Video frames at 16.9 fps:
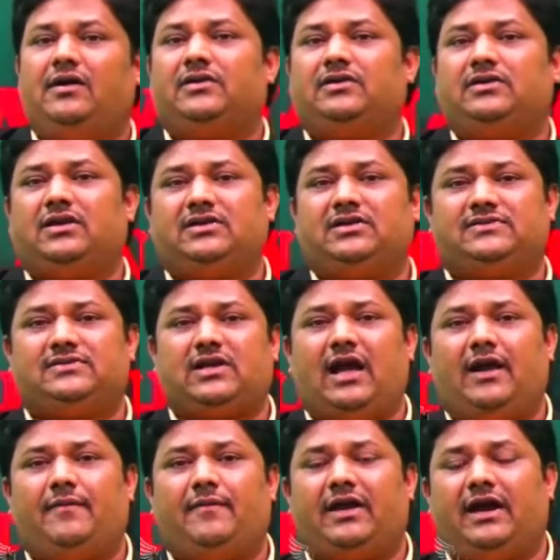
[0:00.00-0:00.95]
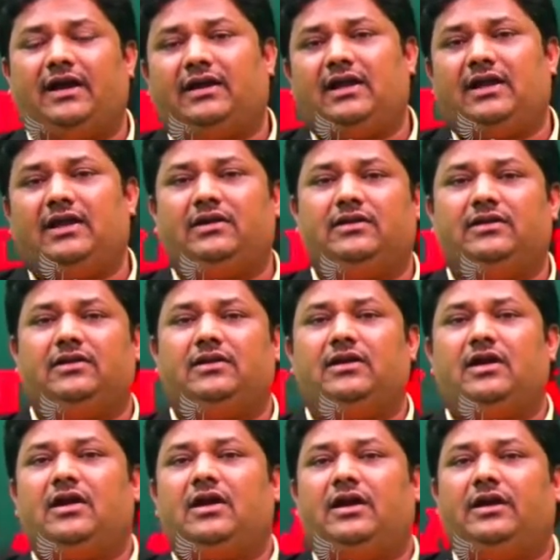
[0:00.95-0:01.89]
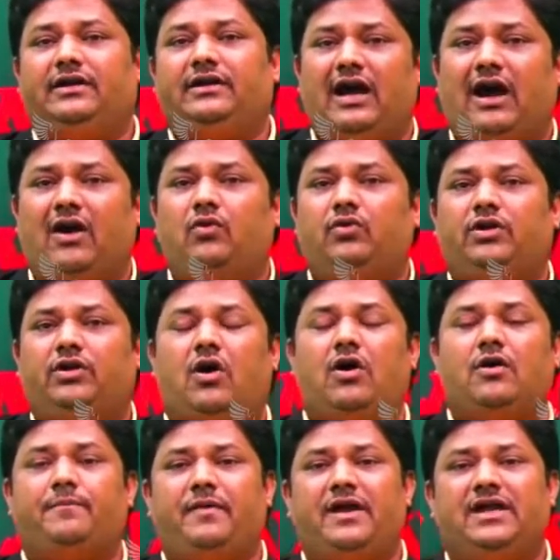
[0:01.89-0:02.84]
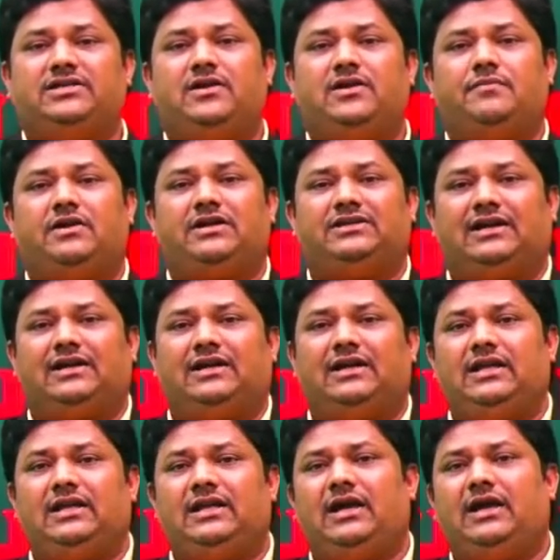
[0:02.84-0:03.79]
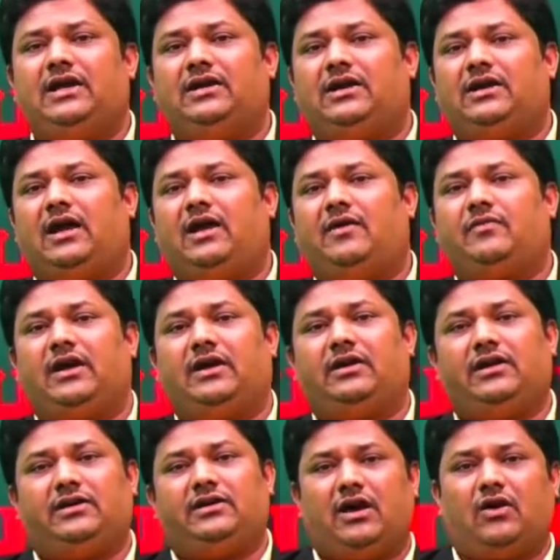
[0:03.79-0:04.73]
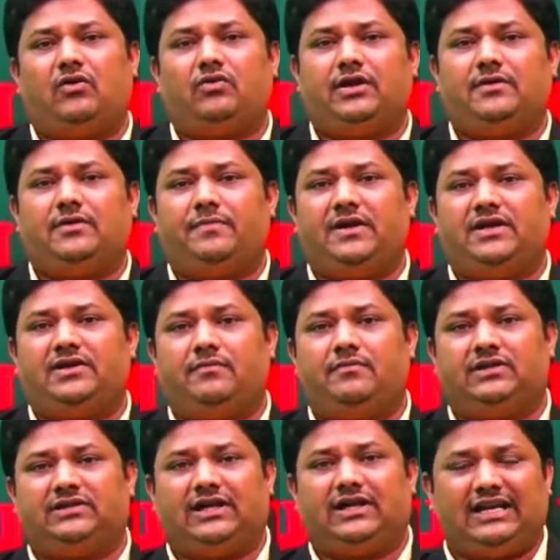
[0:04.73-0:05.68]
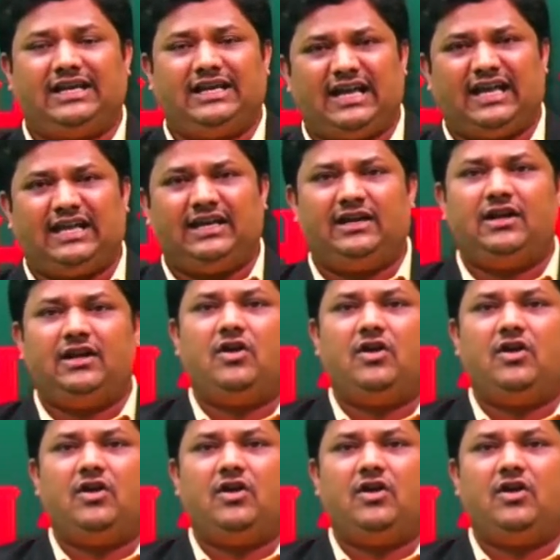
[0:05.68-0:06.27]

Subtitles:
Yes, I am getting doubt on page number 38, I am getting doubt in page number 39,